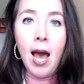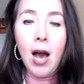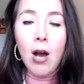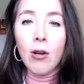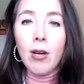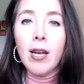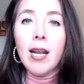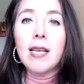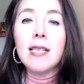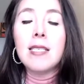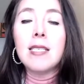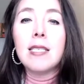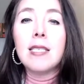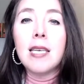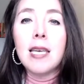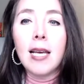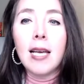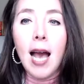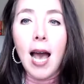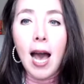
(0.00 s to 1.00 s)
how can I
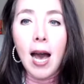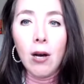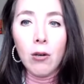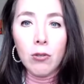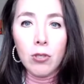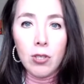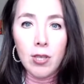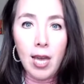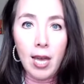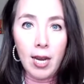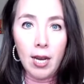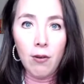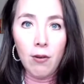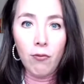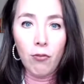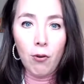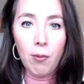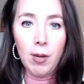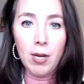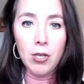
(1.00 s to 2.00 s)
seek out that
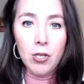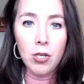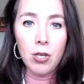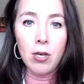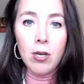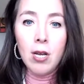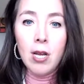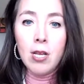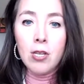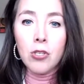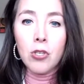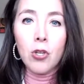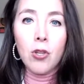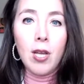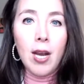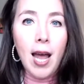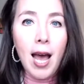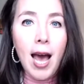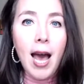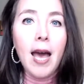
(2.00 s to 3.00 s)
information so
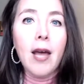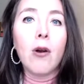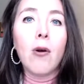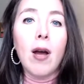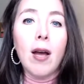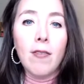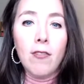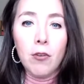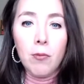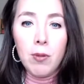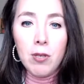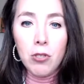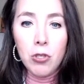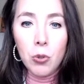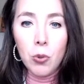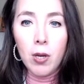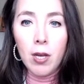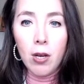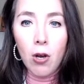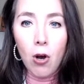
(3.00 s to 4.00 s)
that I don't have to be
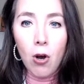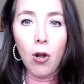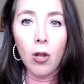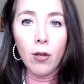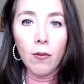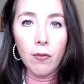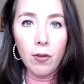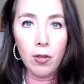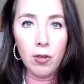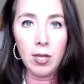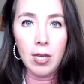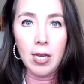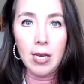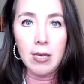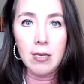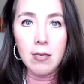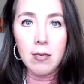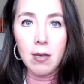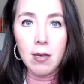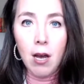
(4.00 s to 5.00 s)
doing all of the
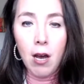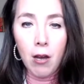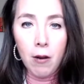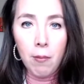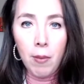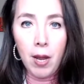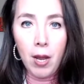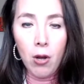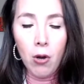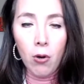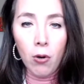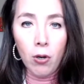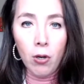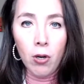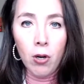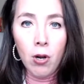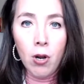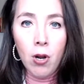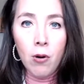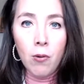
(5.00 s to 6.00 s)
things on my own,
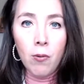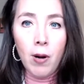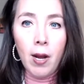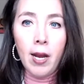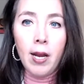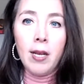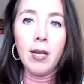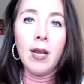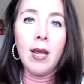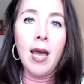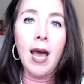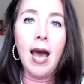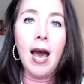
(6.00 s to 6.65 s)
right?